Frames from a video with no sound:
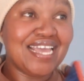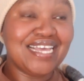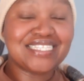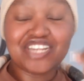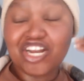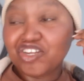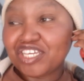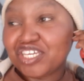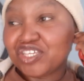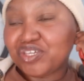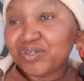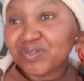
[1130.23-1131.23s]
It's not looking
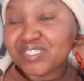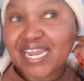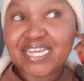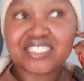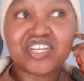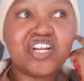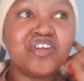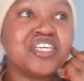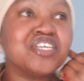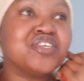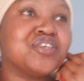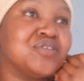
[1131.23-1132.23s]
cute, like it's not
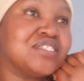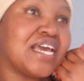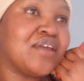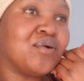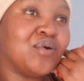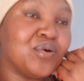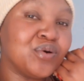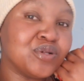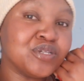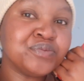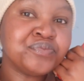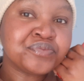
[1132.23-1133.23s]
looking cute at
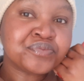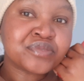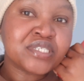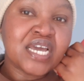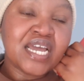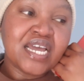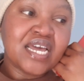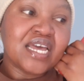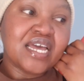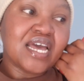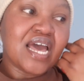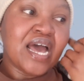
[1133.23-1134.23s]
all.
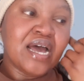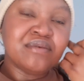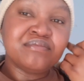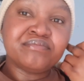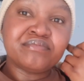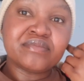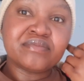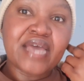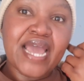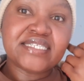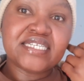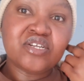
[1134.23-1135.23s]

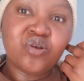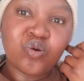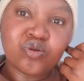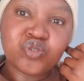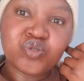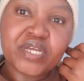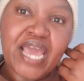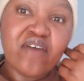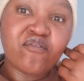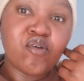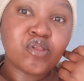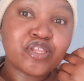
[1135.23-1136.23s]
I did laundry, I
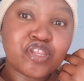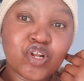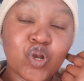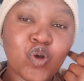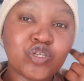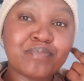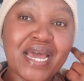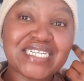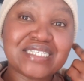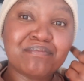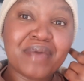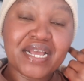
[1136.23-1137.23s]
folded the clothes, but I
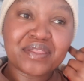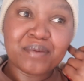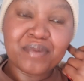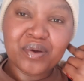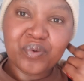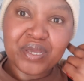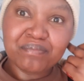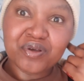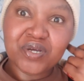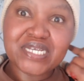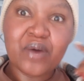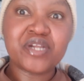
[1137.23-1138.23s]
didn't pack them away
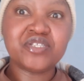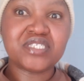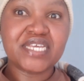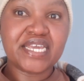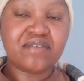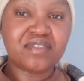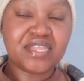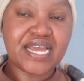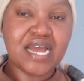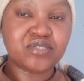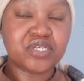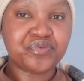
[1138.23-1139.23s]
because I wanted to take everything
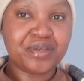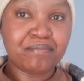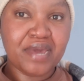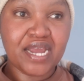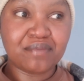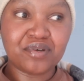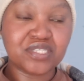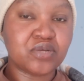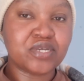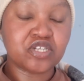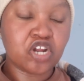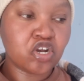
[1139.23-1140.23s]
out and repack because it
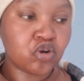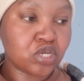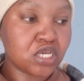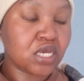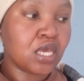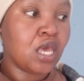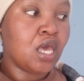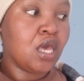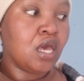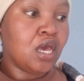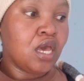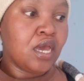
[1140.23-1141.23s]
was not looking
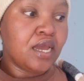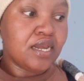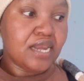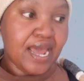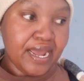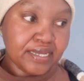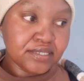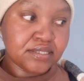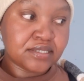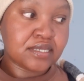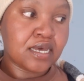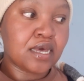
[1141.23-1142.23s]

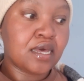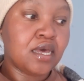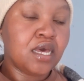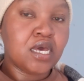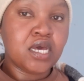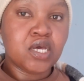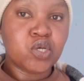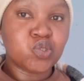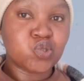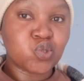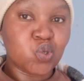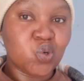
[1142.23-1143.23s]
nice.
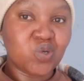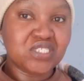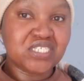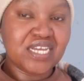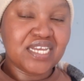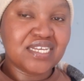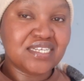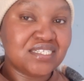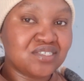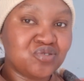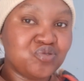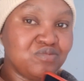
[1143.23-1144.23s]
So Jay,
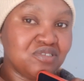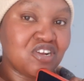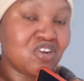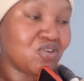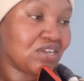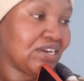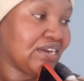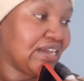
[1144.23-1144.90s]
his room is not looking